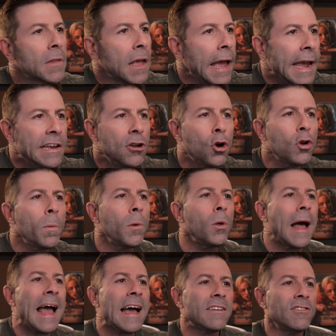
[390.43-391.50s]
A
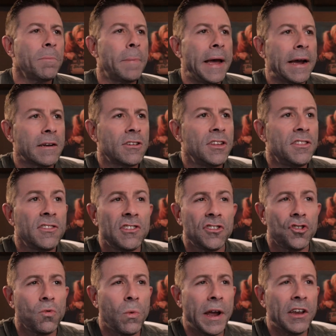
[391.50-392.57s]
notable aspect to the
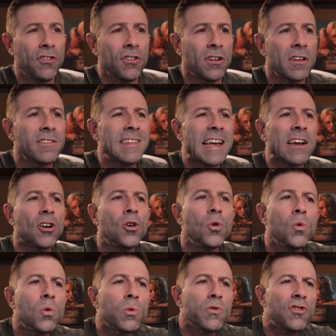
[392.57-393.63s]
situation is that
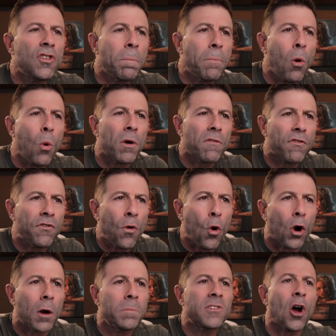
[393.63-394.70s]
Google support
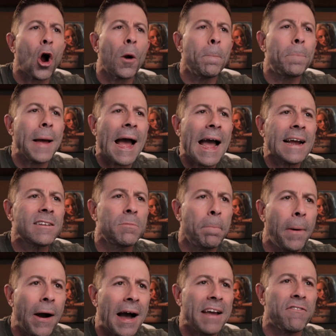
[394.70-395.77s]
forms are backed
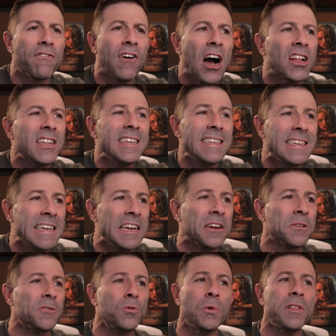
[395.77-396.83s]
by
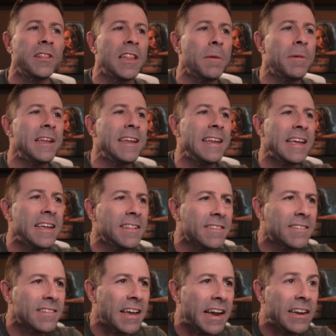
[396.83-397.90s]
volunteers with limited
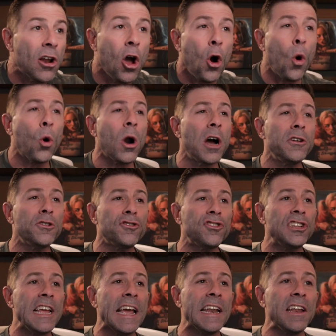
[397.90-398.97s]
insight or
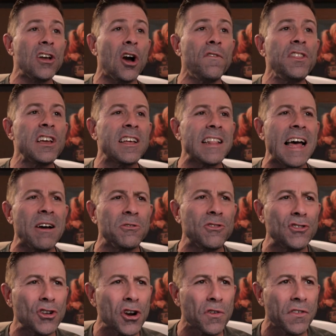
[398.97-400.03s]
understanding of the cloud
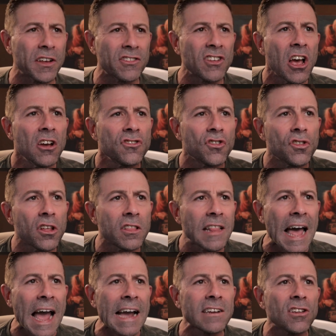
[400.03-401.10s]
service, so the
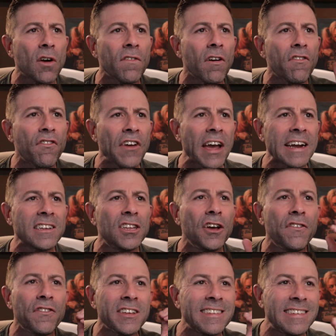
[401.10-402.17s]
lack of
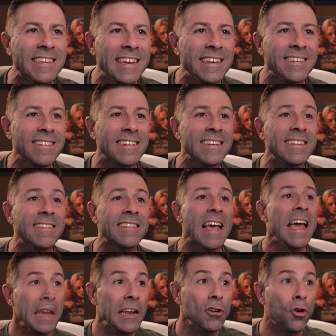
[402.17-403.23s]
effective assistance
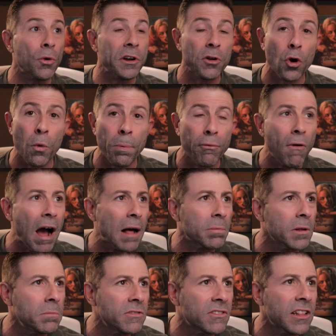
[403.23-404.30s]
in critical
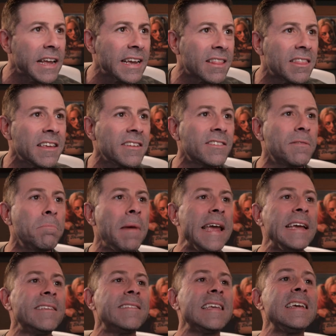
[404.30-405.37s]
problems like this
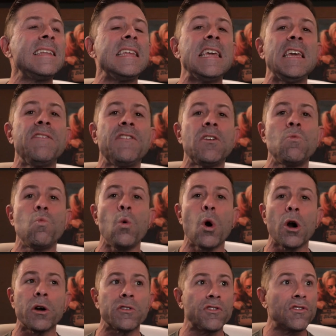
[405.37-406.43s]
makes it even
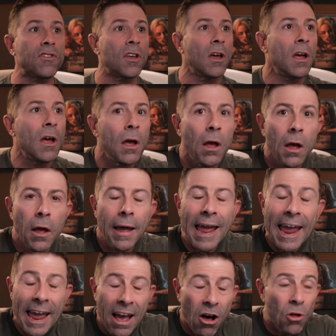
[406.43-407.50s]
worse.
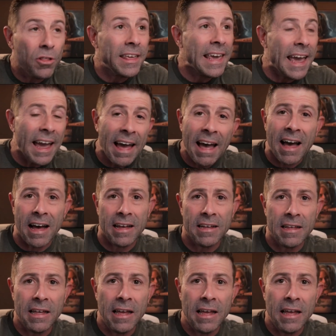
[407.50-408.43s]
Hell yeah!